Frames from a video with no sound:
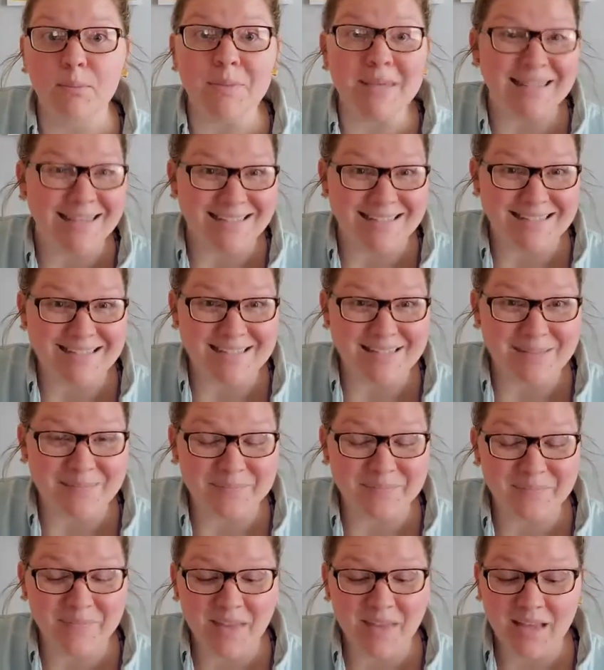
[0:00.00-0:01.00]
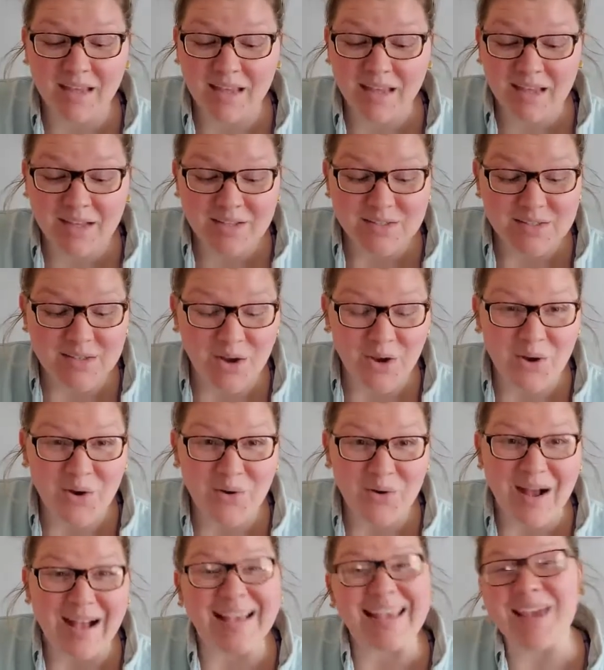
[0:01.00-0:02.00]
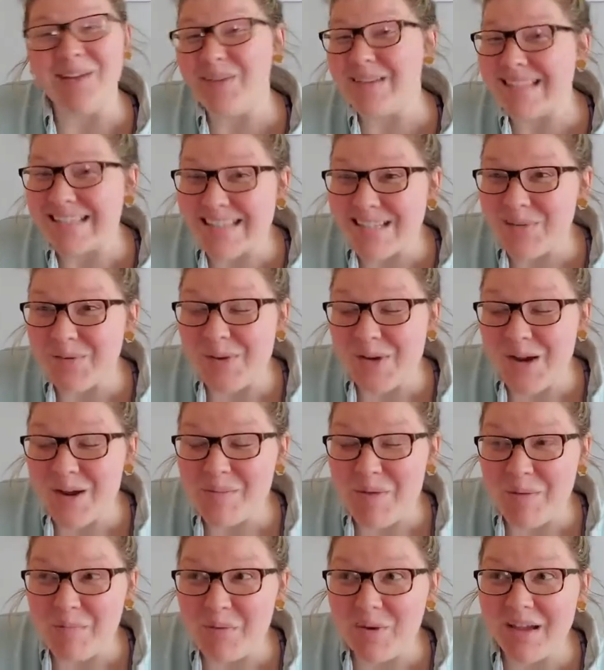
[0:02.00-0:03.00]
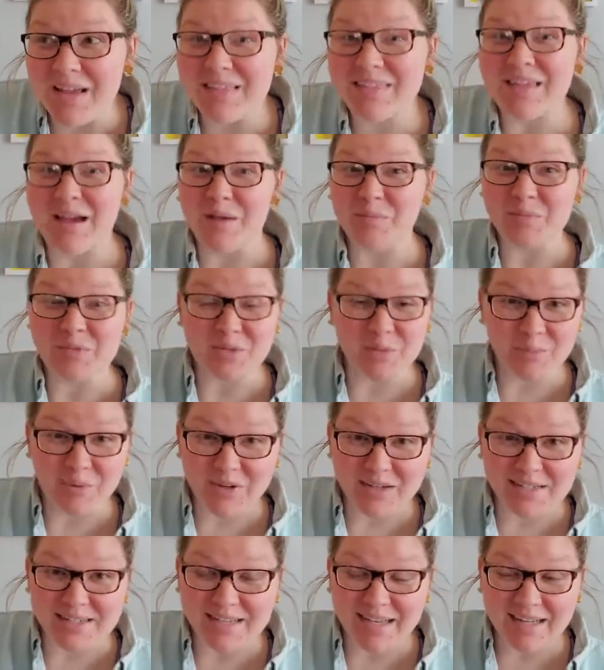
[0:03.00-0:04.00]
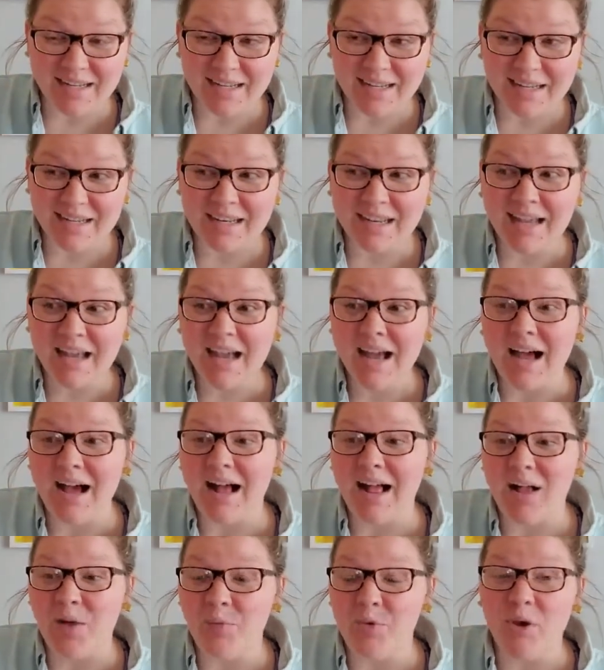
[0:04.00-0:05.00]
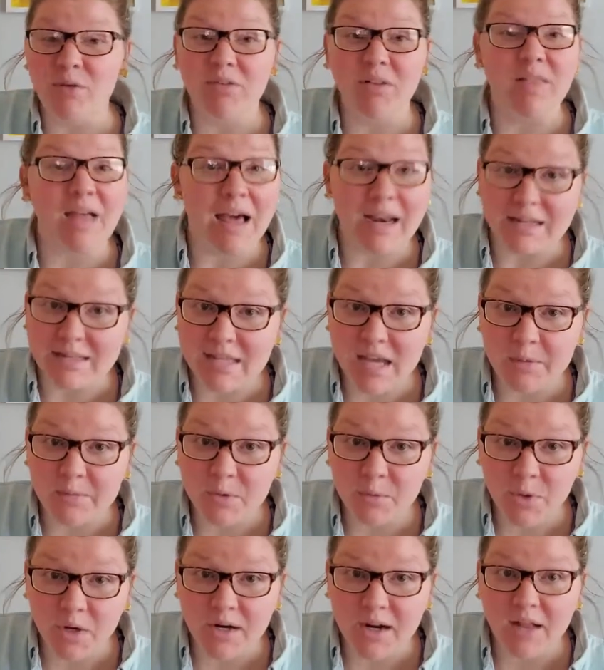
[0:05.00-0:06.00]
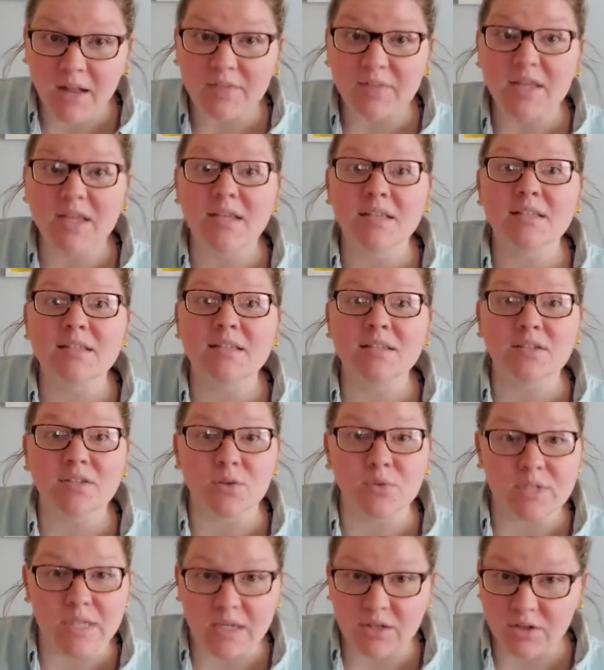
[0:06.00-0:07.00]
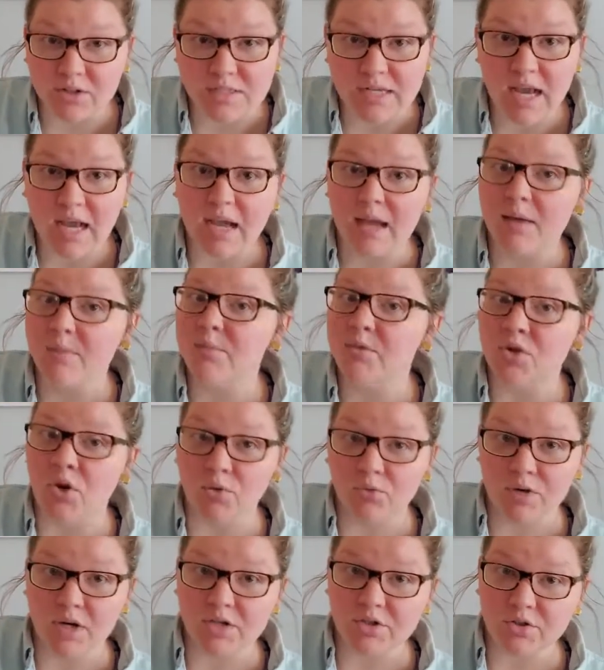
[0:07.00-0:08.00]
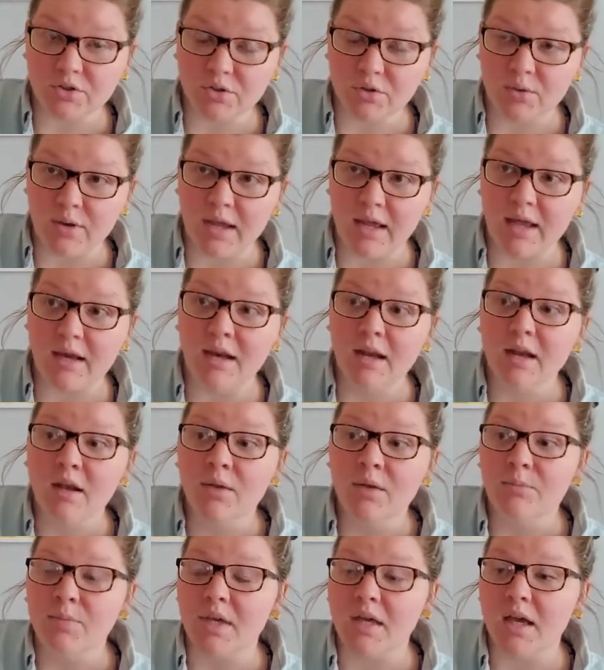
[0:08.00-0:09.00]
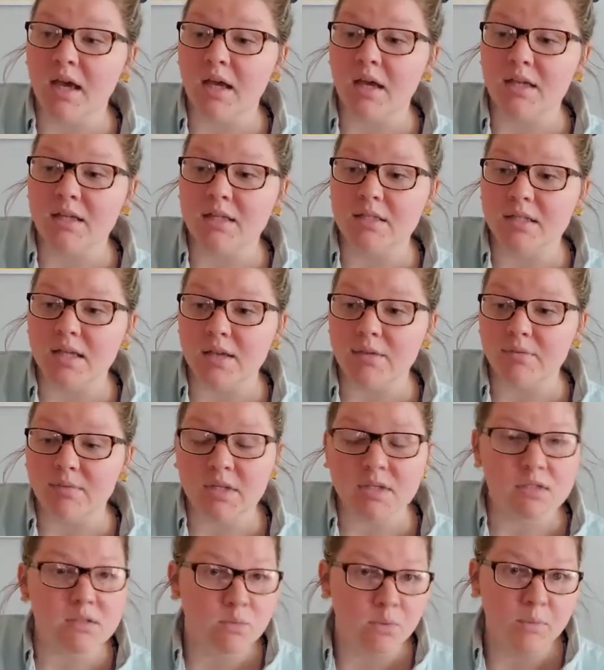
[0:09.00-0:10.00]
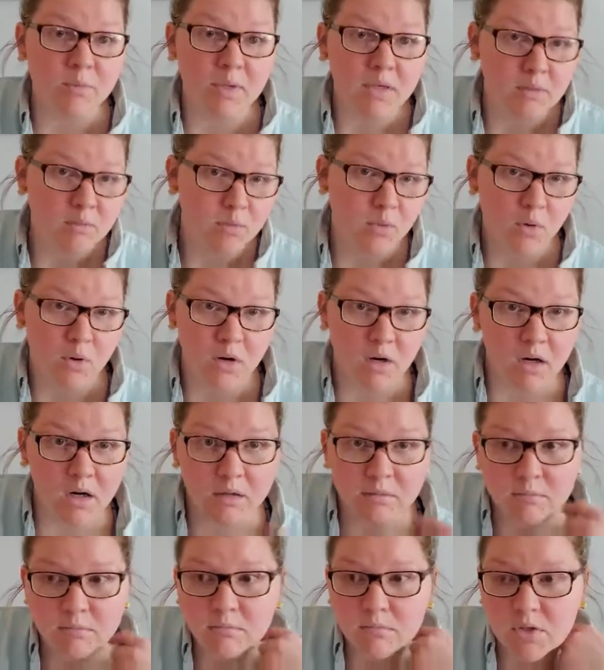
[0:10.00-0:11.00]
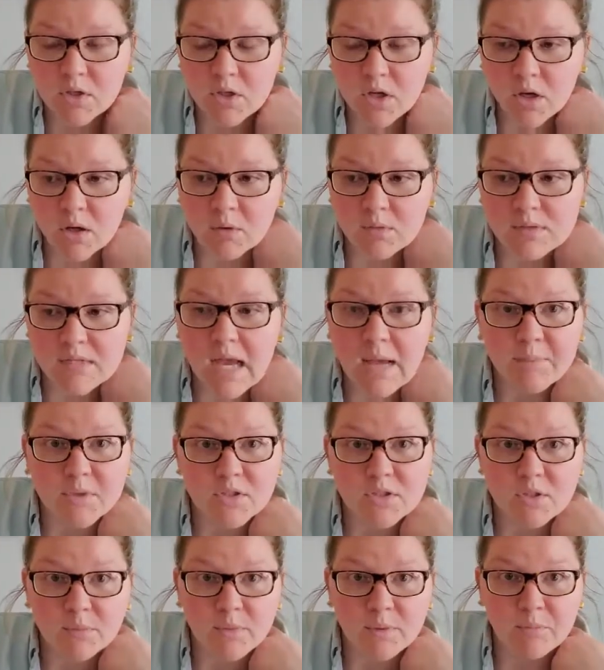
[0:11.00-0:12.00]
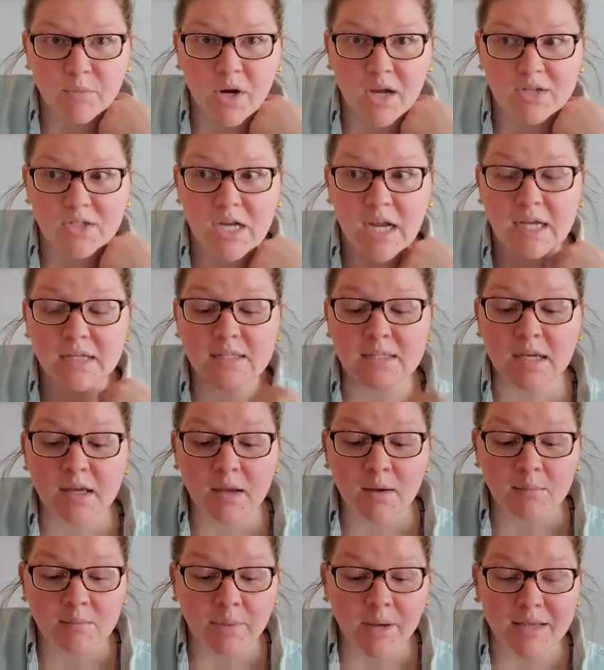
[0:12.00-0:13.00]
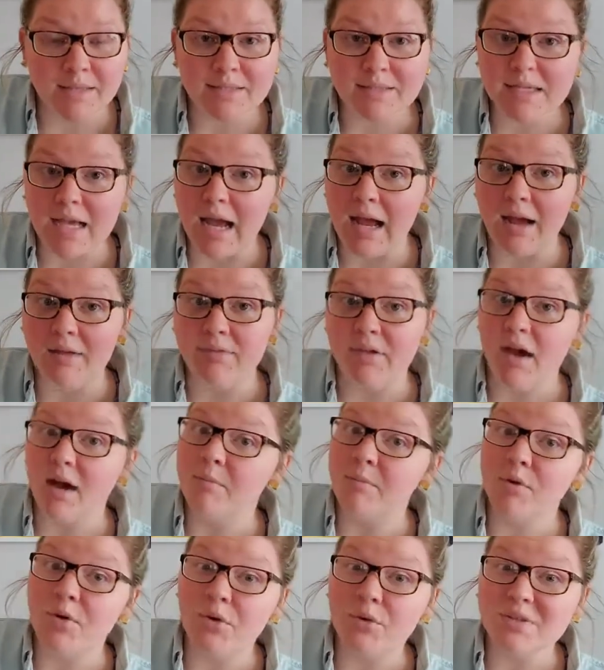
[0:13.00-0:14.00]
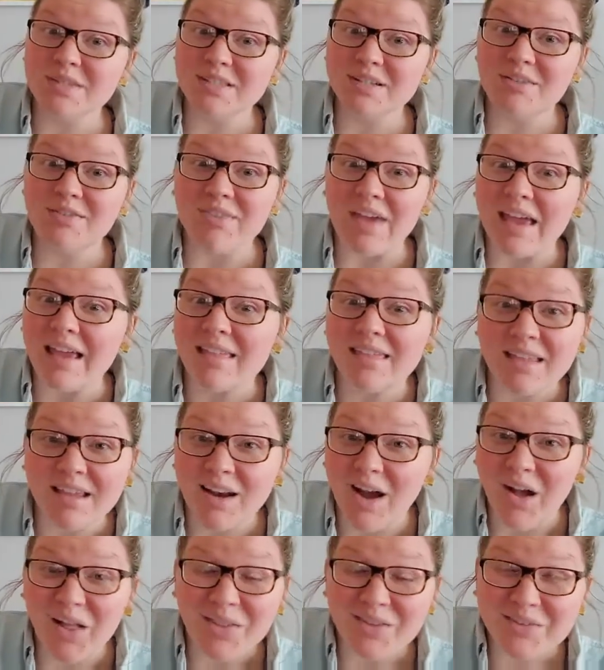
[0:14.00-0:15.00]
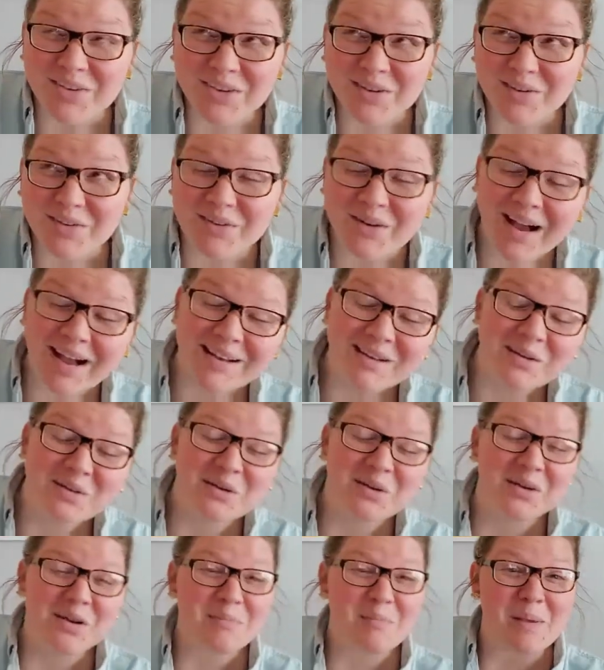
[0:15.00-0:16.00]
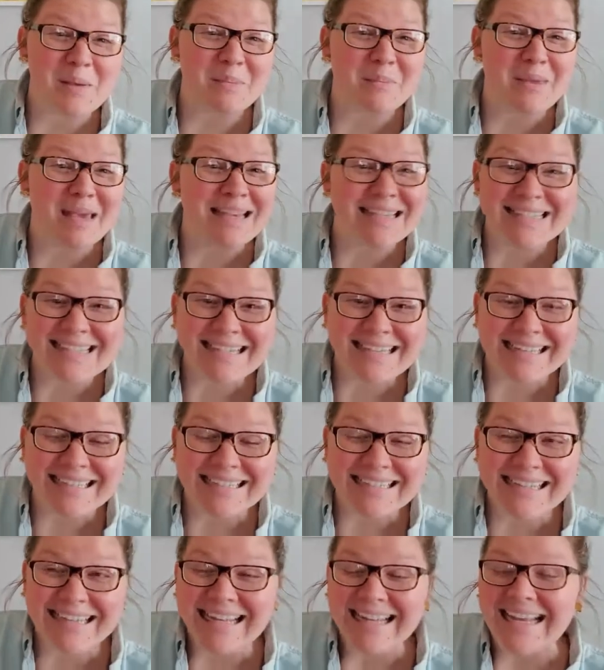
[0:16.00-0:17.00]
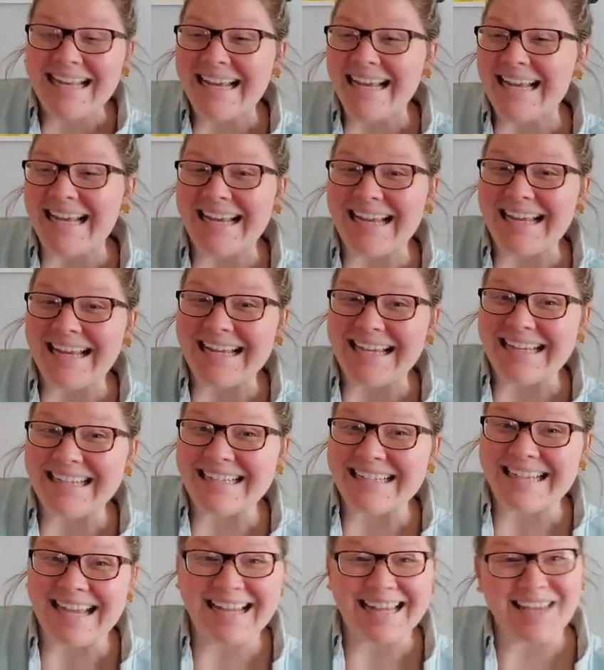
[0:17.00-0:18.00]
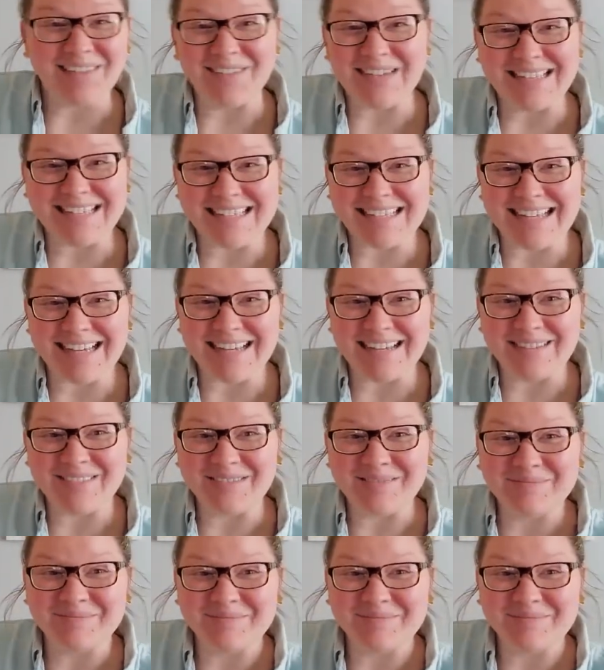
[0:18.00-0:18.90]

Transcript: piece. So I can't wait to see what you come up with. I'm super excited. You have a lot of time to work on this, so take your time. Don't rush through it because this will be a more, you know, time-consuming project. But I have the utmost faith in all of you. I know they're going to be amazing, and I can't wait to see.